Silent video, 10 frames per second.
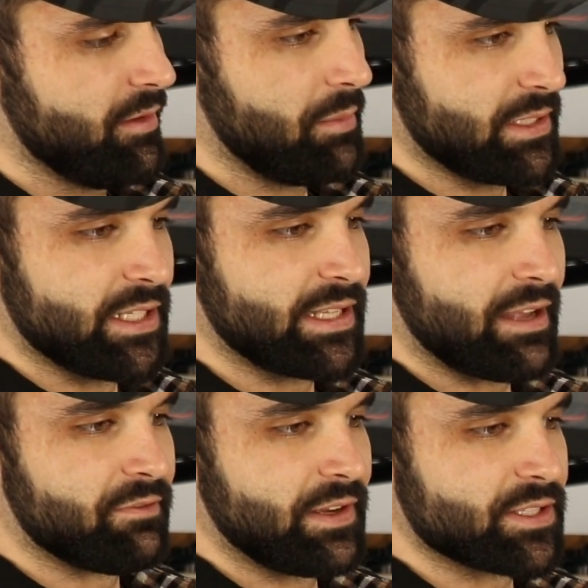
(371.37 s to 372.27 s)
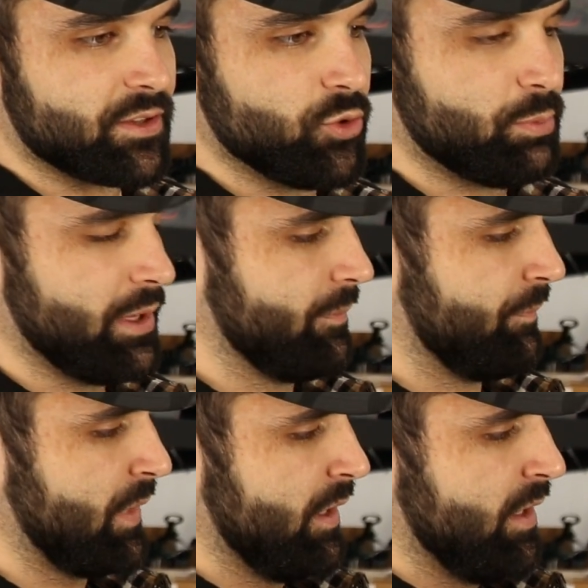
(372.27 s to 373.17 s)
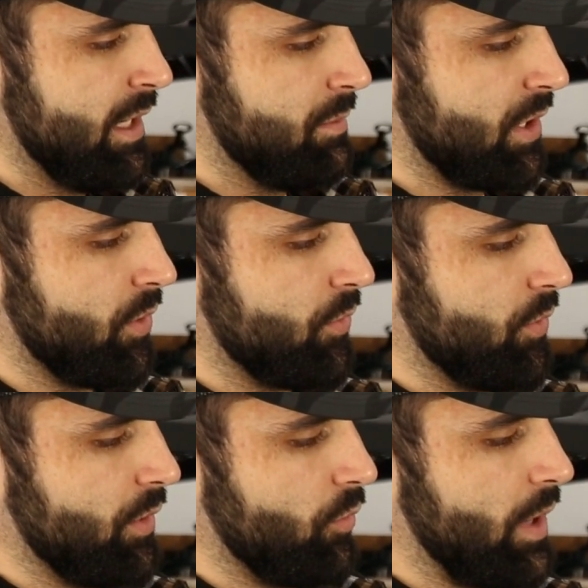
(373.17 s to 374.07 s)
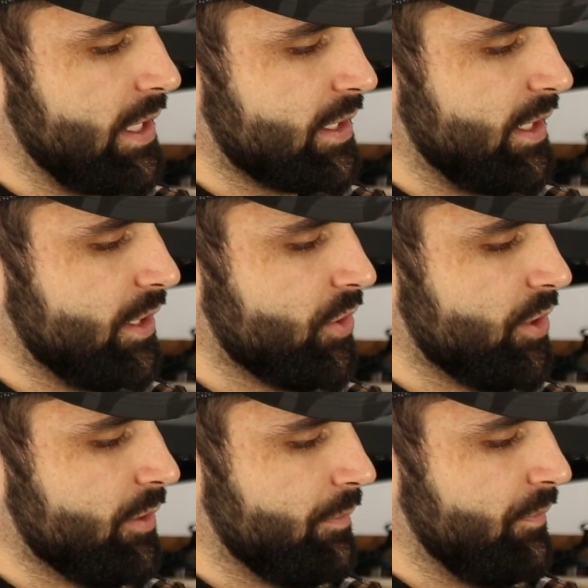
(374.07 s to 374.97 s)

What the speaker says: I'm going to take that fixed loop. I'm going to go through the right ear